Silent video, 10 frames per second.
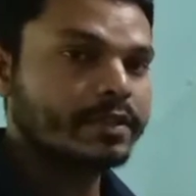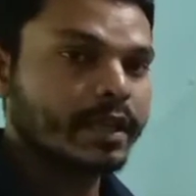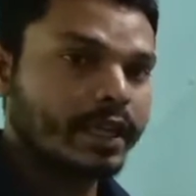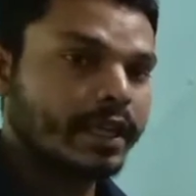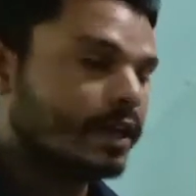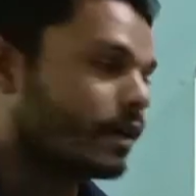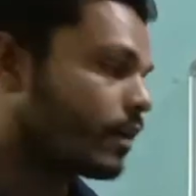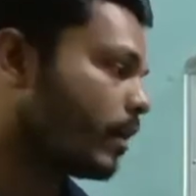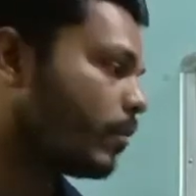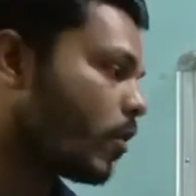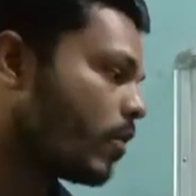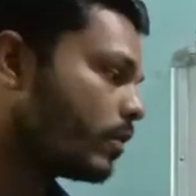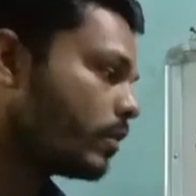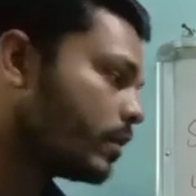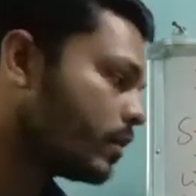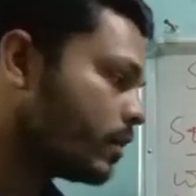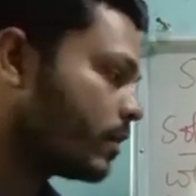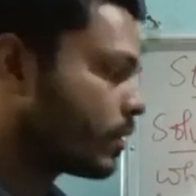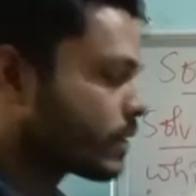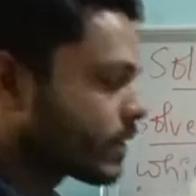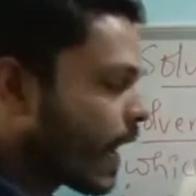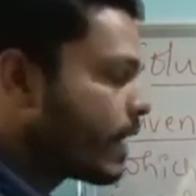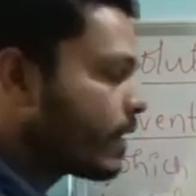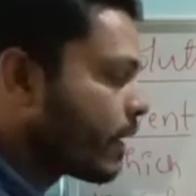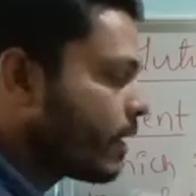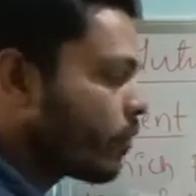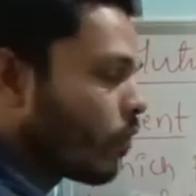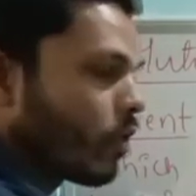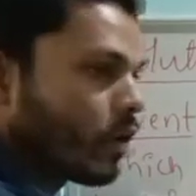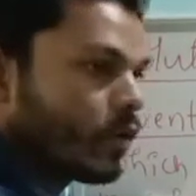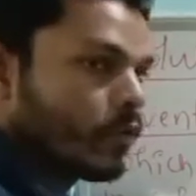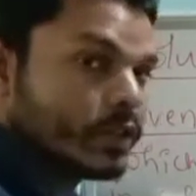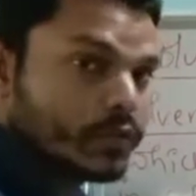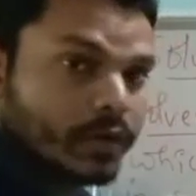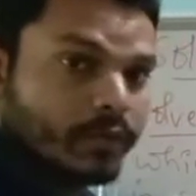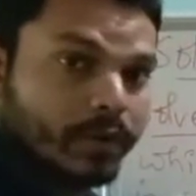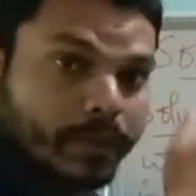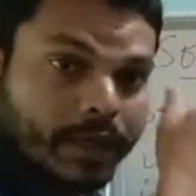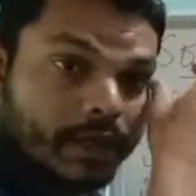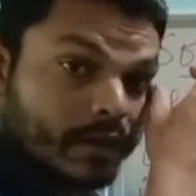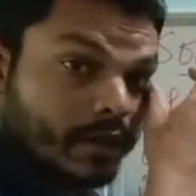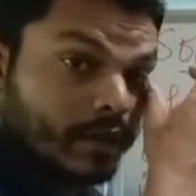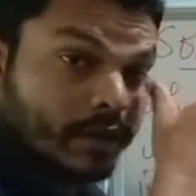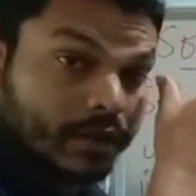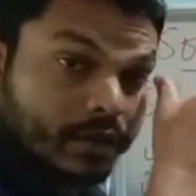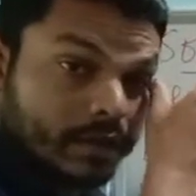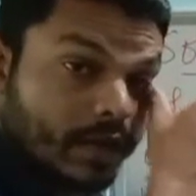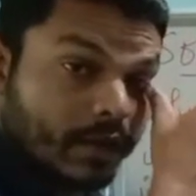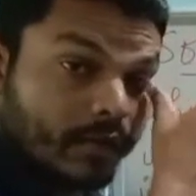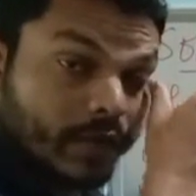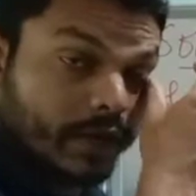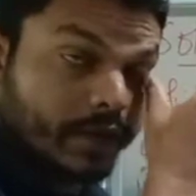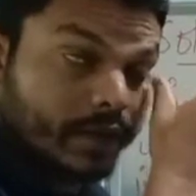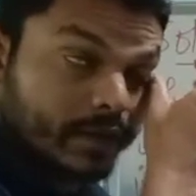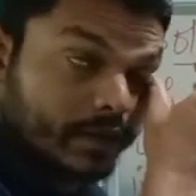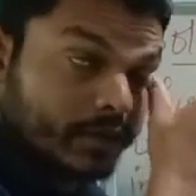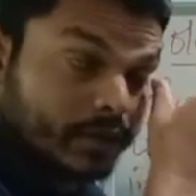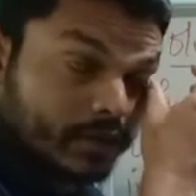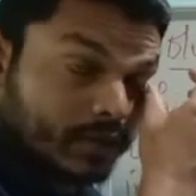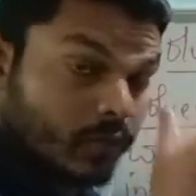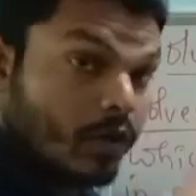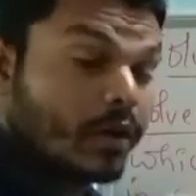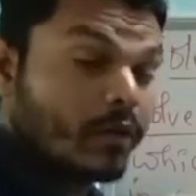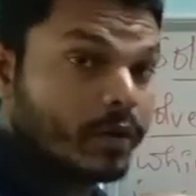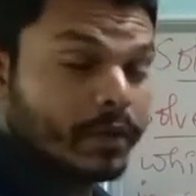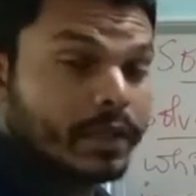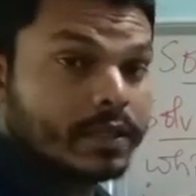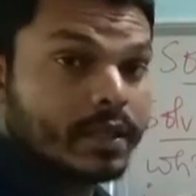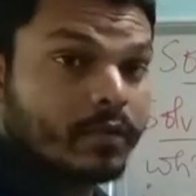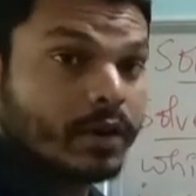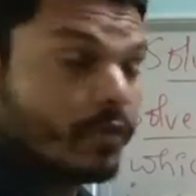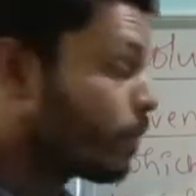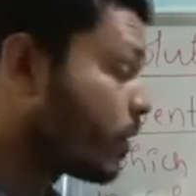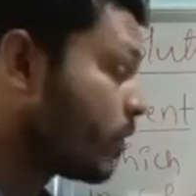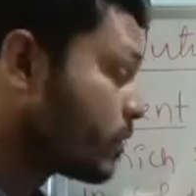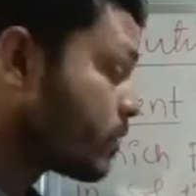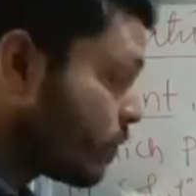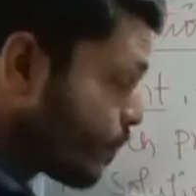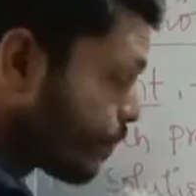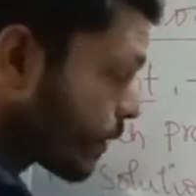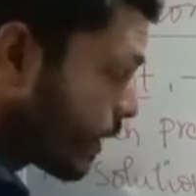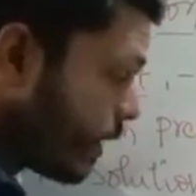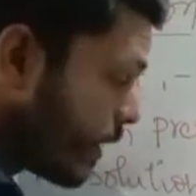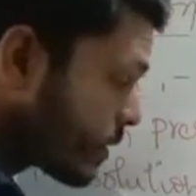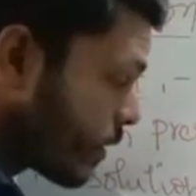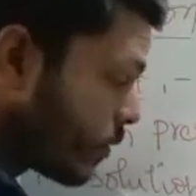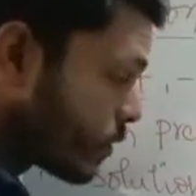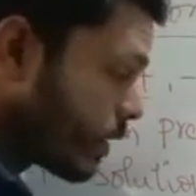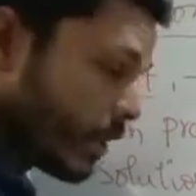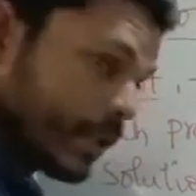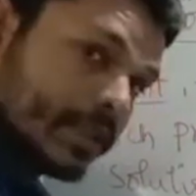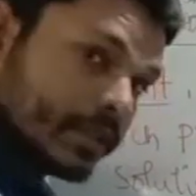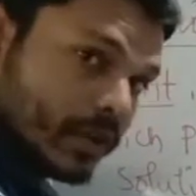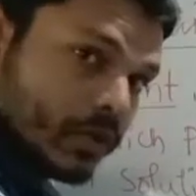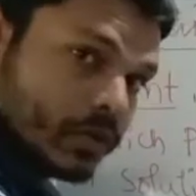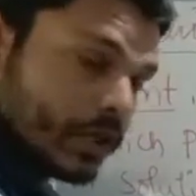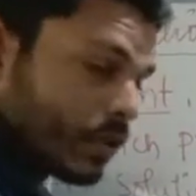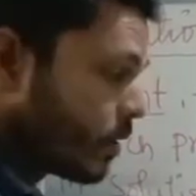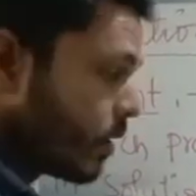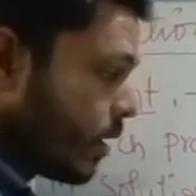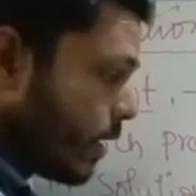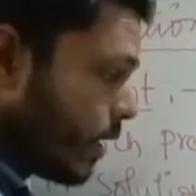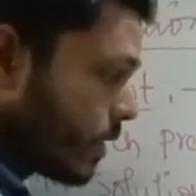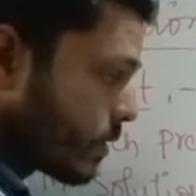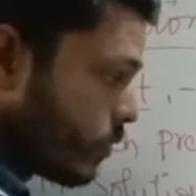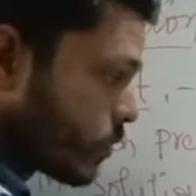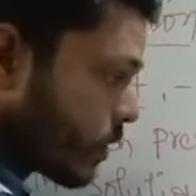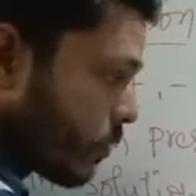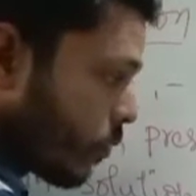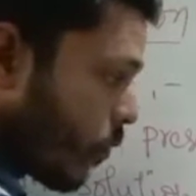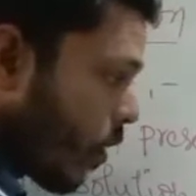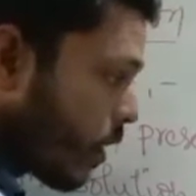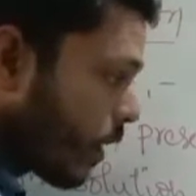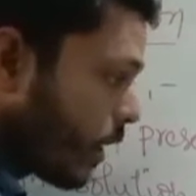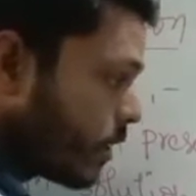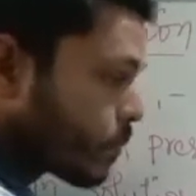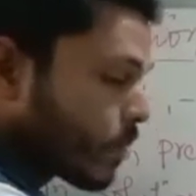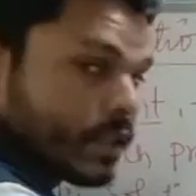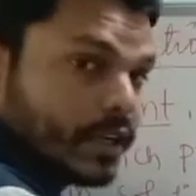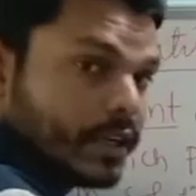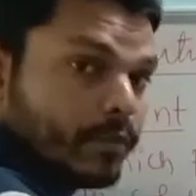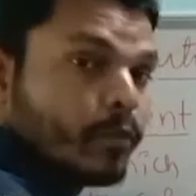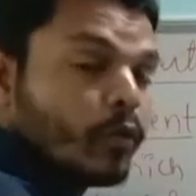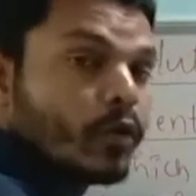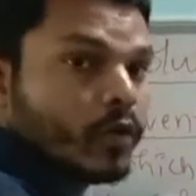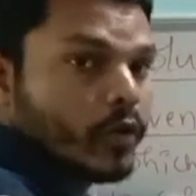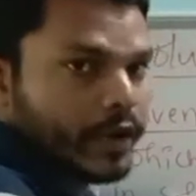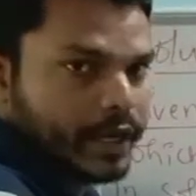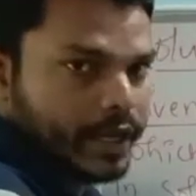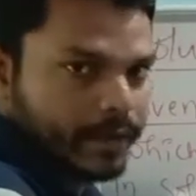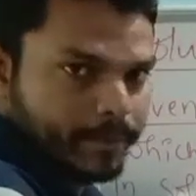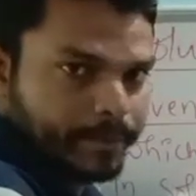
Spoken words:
here among salt and water, which one will be the solvent? So water will be the solvent. Why? Because in a solution, it is a solution. In a solution, water is present in more quantity,